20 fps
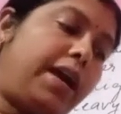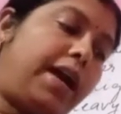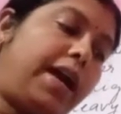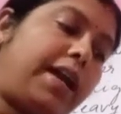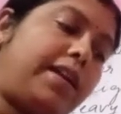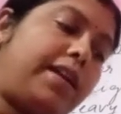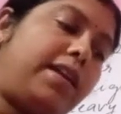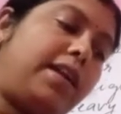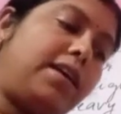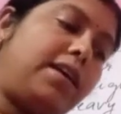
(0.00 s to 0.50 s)

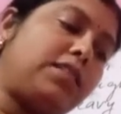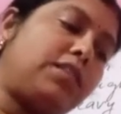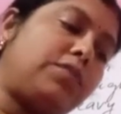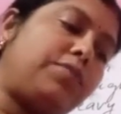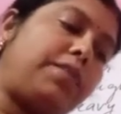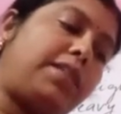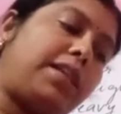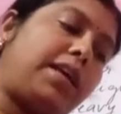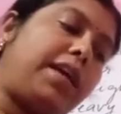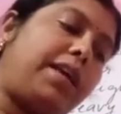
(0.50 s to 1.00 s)
At last
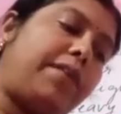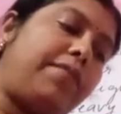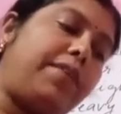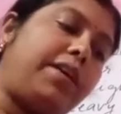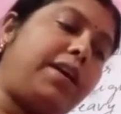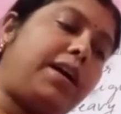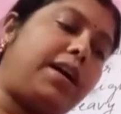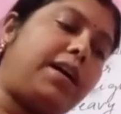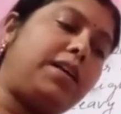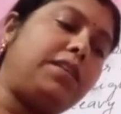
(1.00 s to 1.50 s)
with a
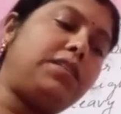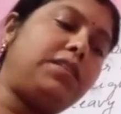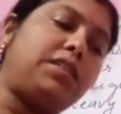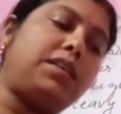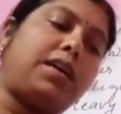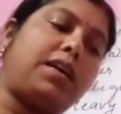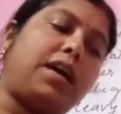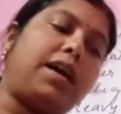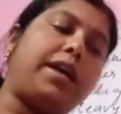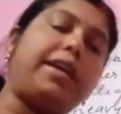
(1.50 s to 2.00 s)
heavy heart,
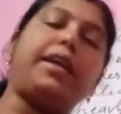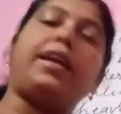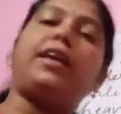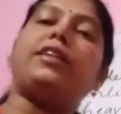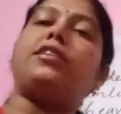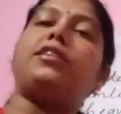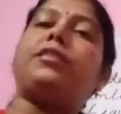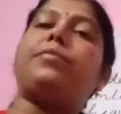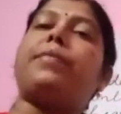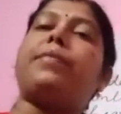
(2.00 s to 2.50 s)
I
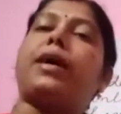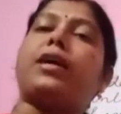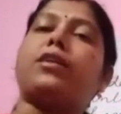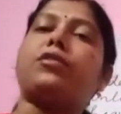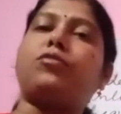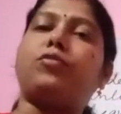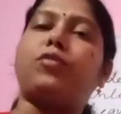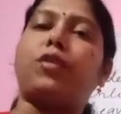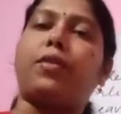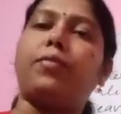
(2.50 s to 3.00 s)
headed
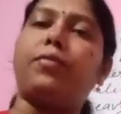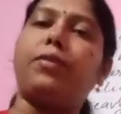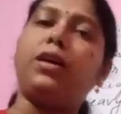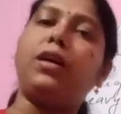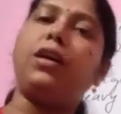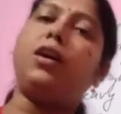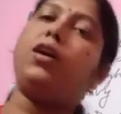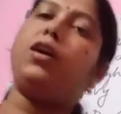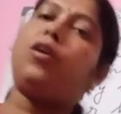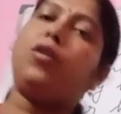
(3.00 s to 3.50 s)
back to
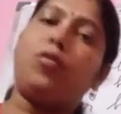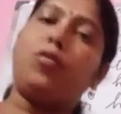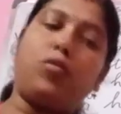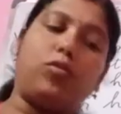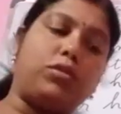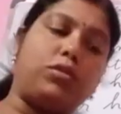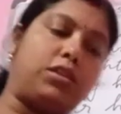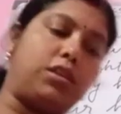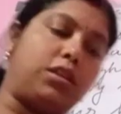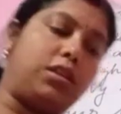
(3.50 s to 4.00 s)
our
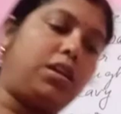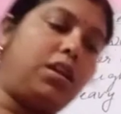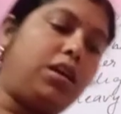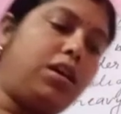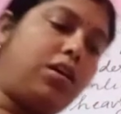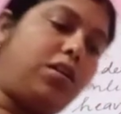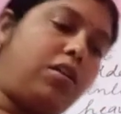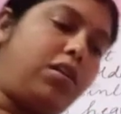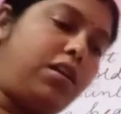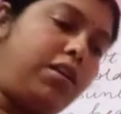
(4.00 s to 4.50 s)
hotel.
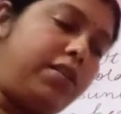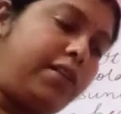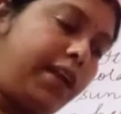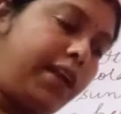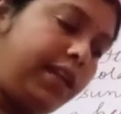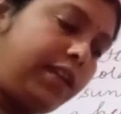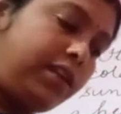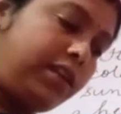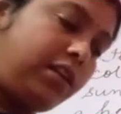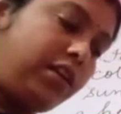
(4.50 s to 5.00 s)

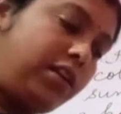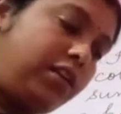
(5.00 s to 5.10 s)
Alright.